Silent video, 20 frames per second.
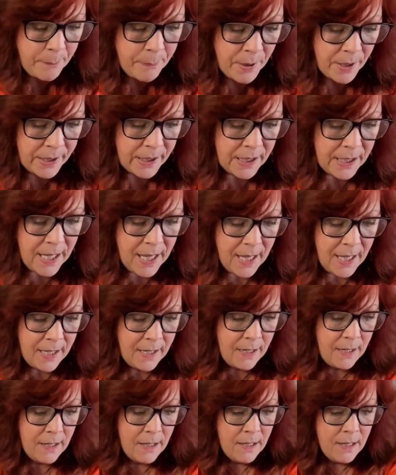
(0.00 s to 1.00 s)
on it yet.
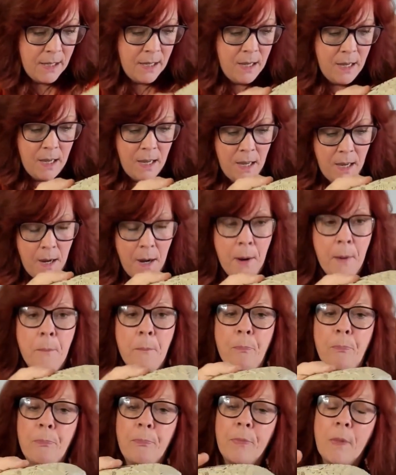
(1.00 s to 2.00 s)

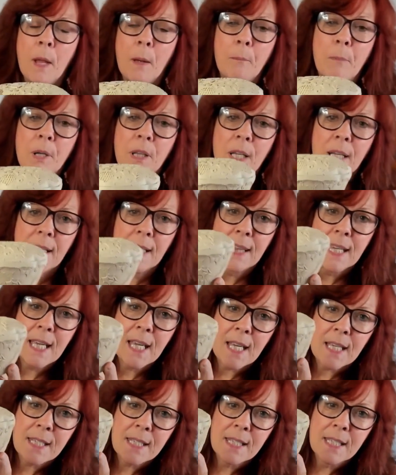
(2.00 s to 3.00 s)
But look at
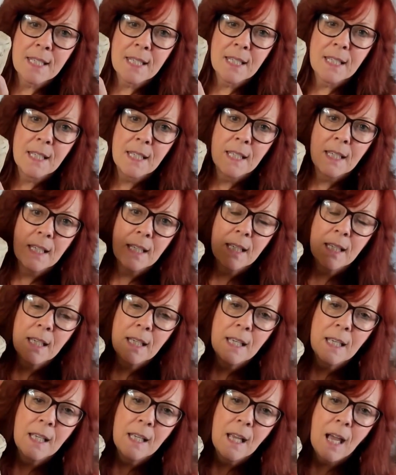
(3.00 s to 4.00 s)
this.
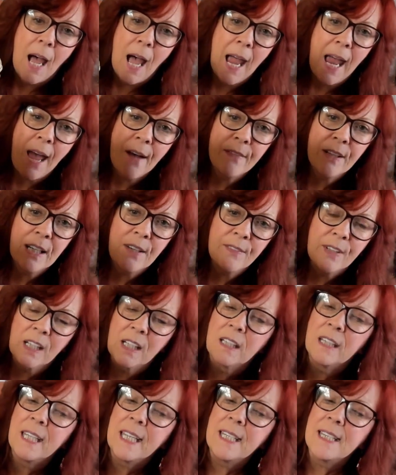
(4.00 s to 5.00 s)
I haven't even
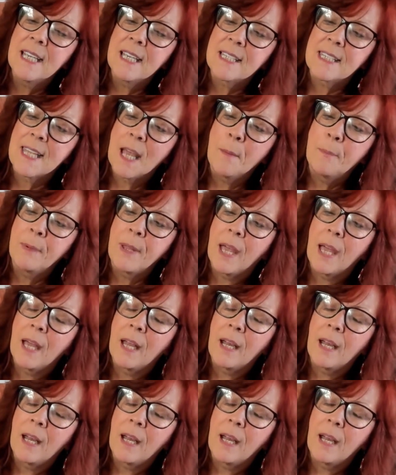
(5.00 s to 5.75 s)
cleaned this up yet.